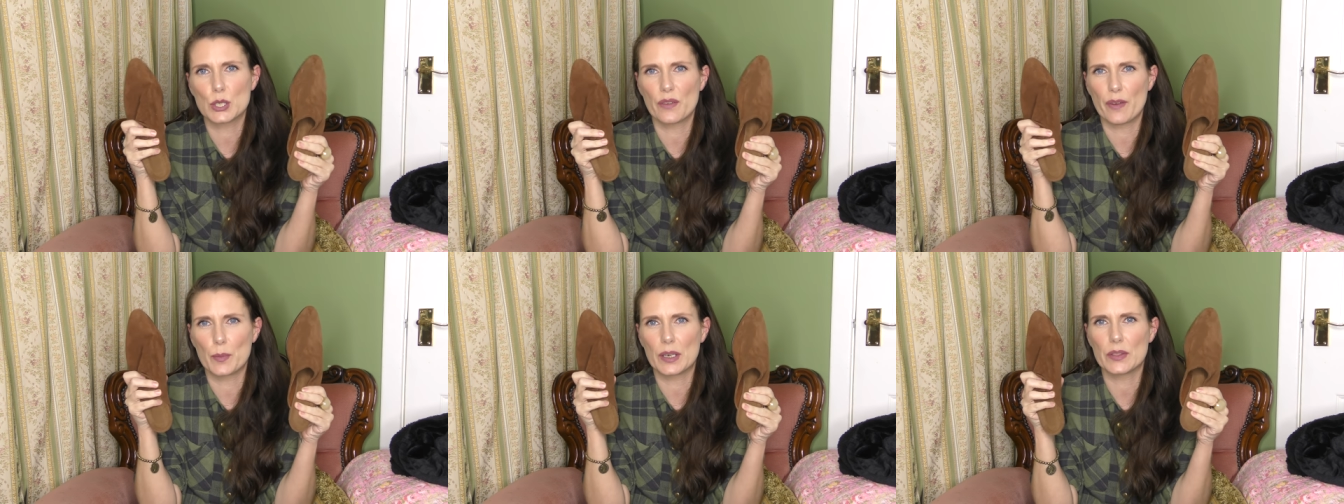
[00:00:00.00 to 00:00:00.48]
So
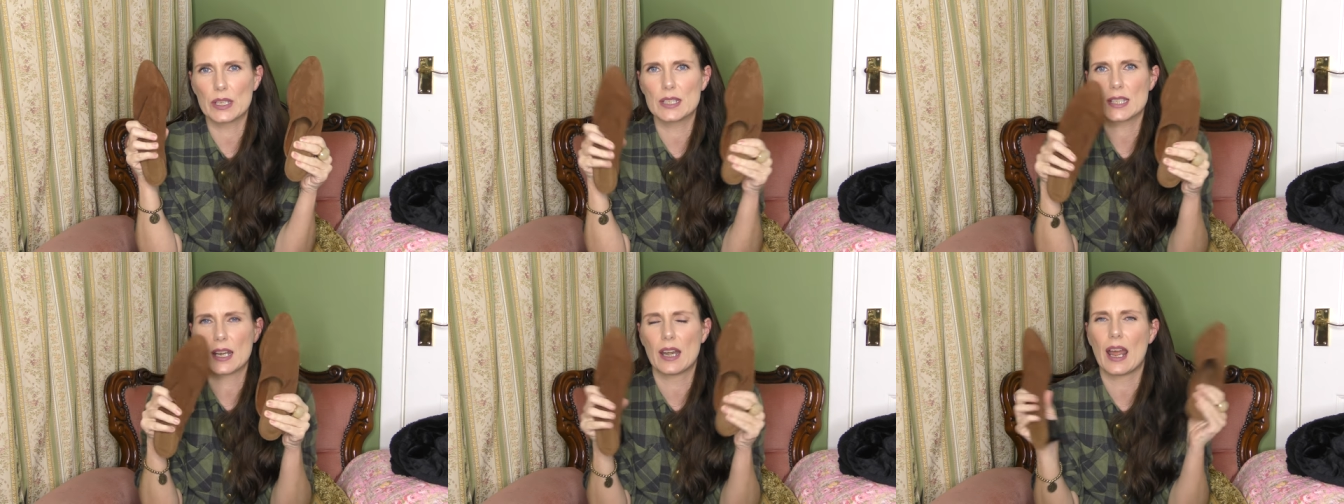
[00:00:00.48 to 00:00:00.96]
if I wear
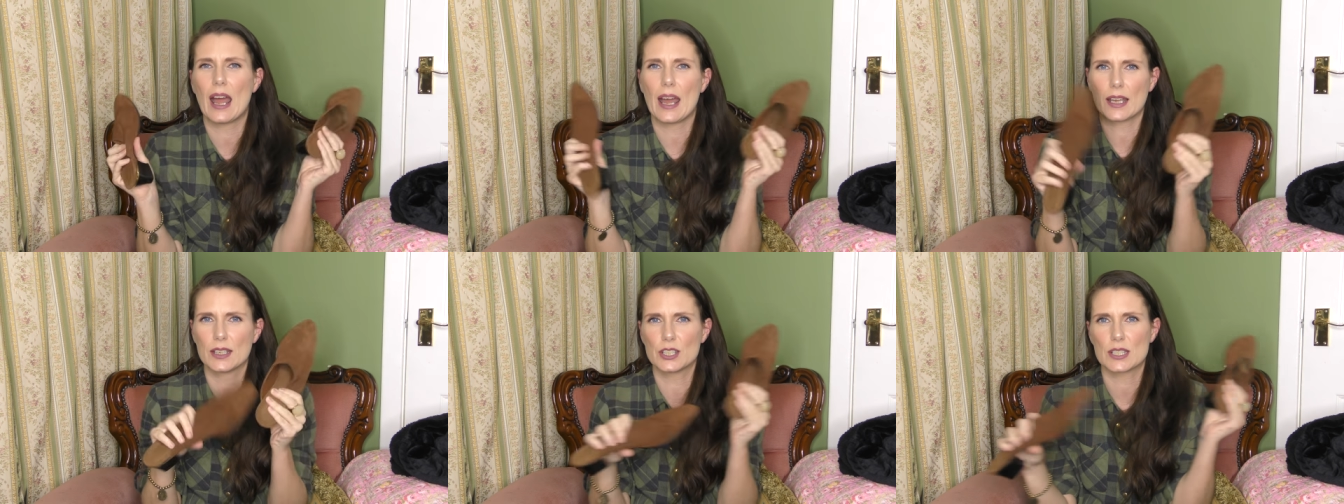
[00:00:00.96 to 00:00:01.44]
these and
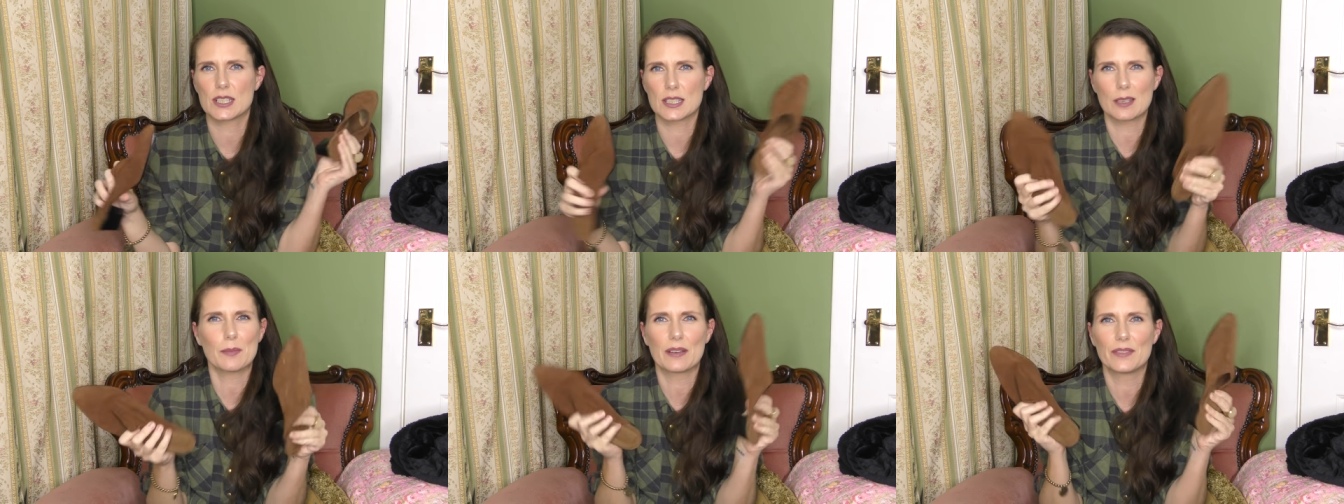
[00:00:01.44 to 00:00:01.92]
I can just
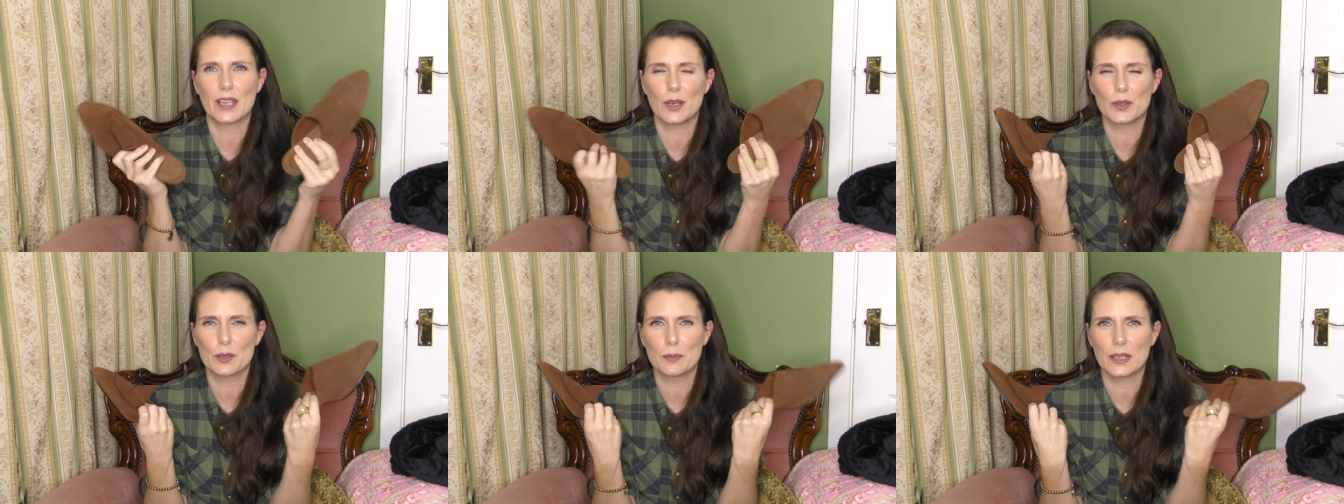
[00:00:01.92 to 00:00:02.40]
slip my feet
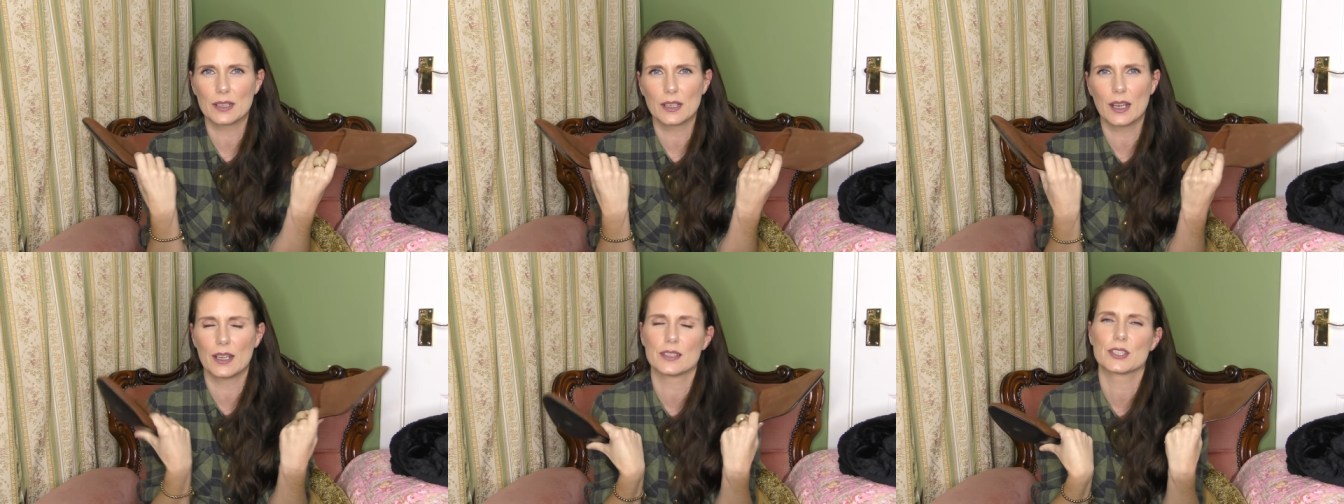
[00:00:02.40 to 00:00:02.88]
out them and
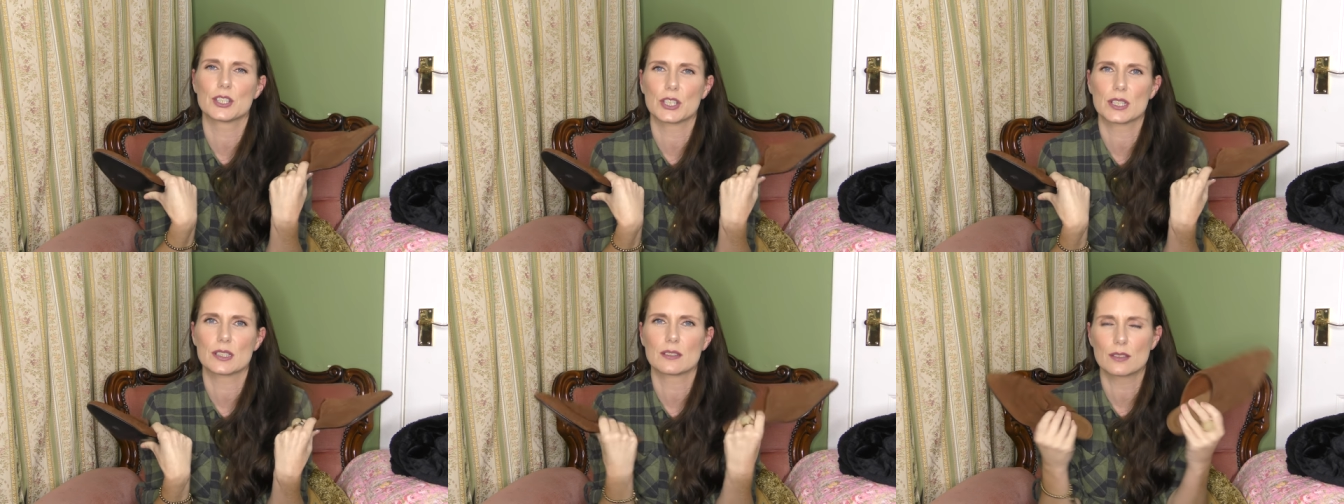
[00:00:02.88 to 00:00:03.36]
it's
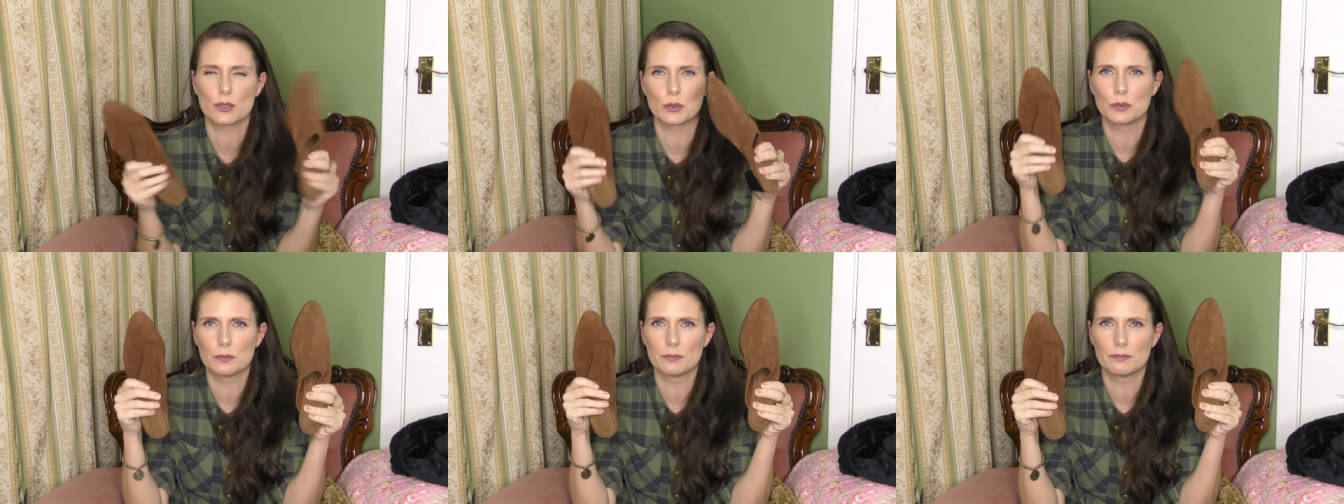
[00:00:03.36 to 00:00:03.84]
just
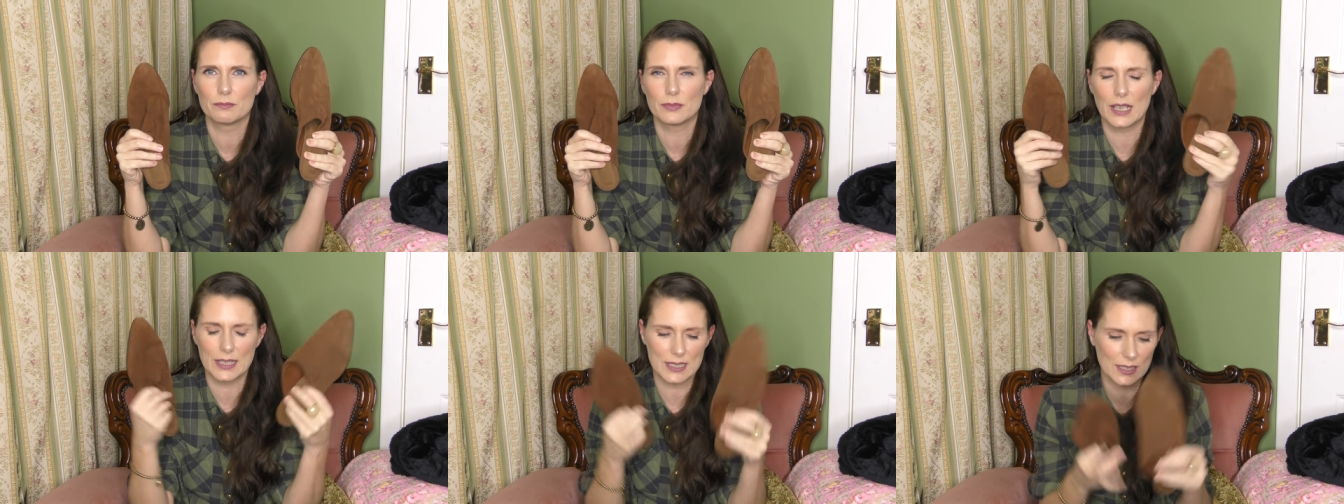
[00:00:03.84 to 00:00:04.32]
so
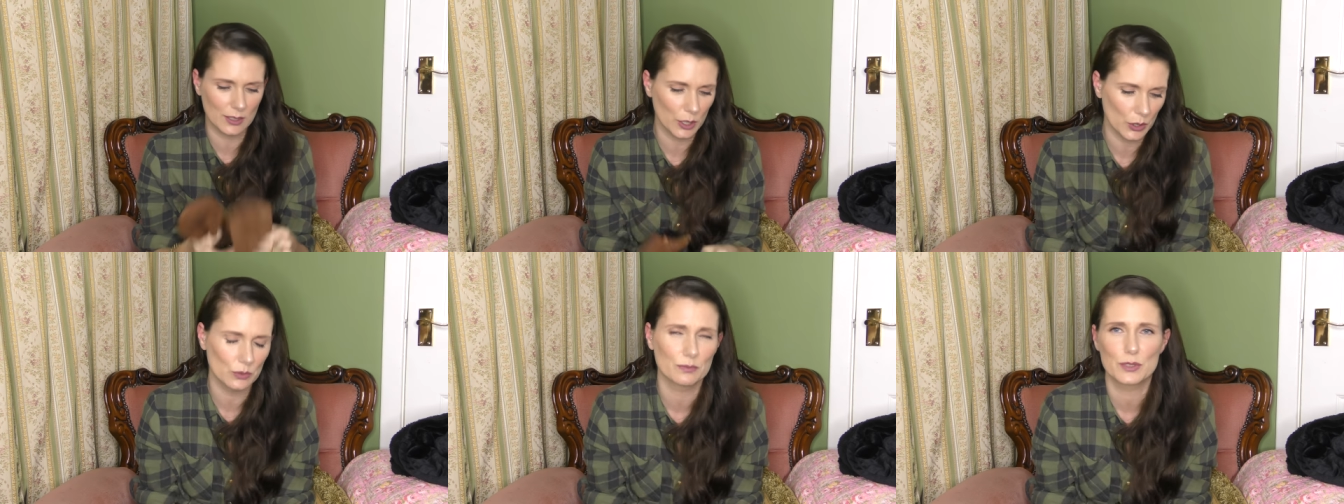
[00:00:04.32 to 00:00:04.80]
nice and
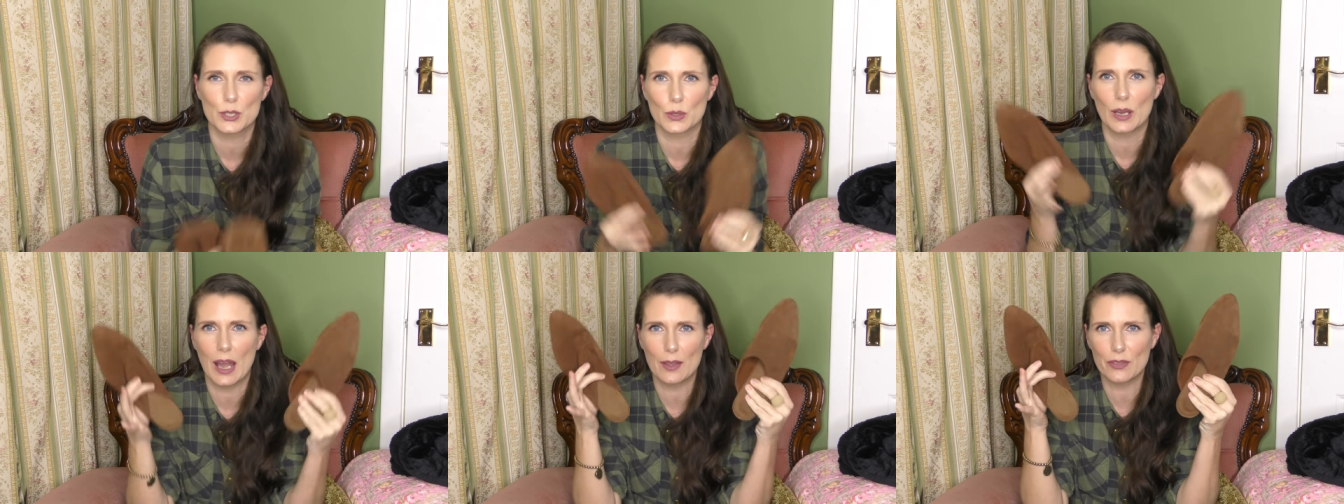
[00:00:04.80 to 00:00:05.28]
cool.
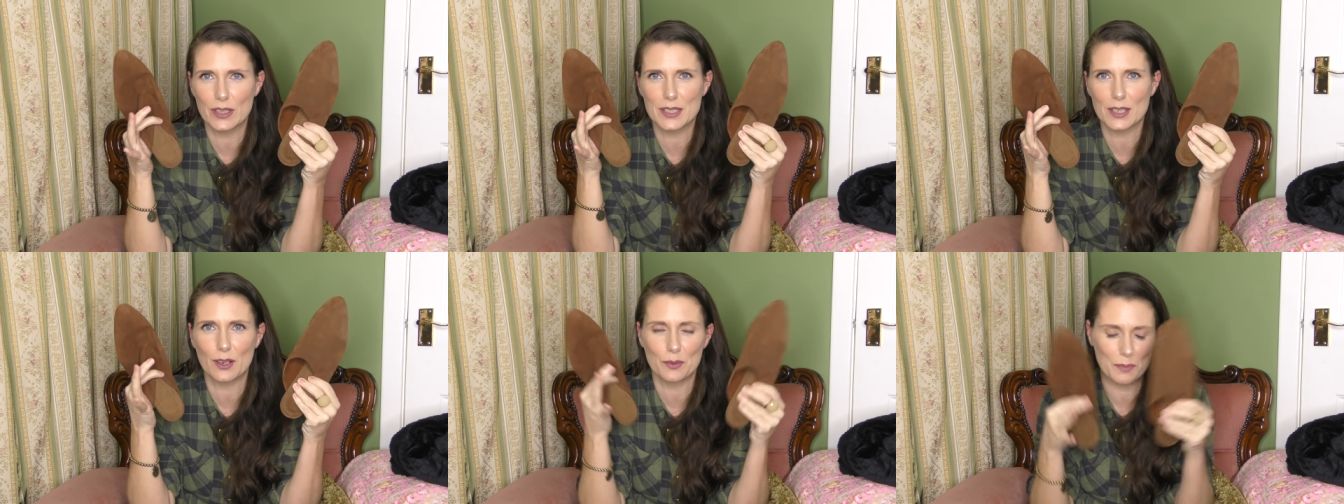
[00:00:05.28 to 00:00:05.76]
So
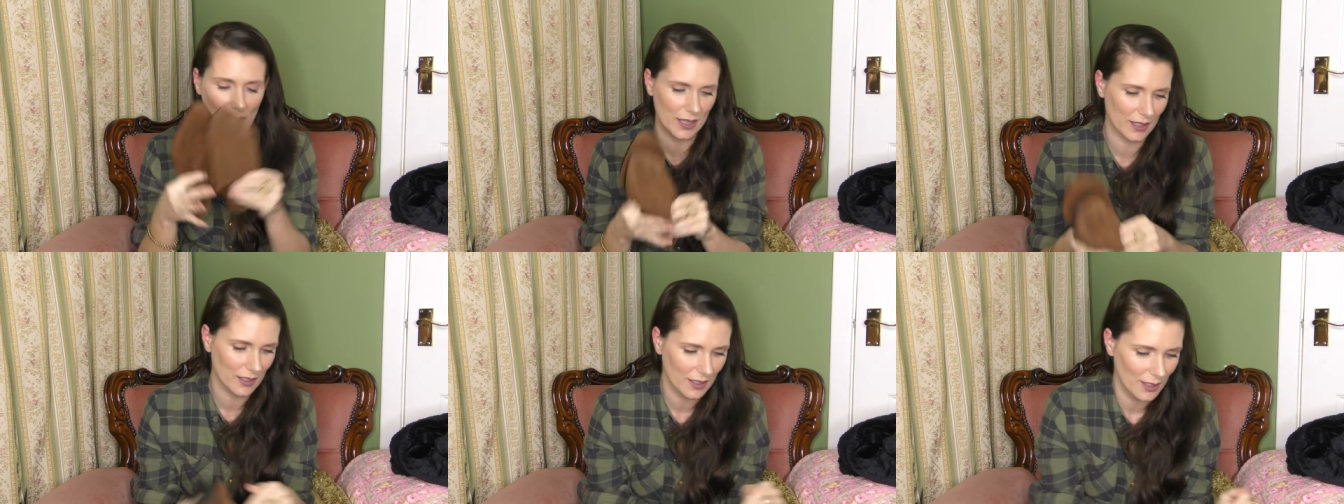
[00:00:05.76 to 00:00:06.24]
these are my